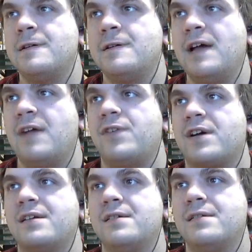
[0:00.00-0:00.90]
Ah,
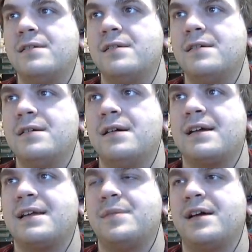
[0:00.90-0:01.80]
fuck. I
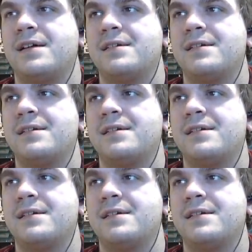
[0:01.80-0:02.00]
keep dying.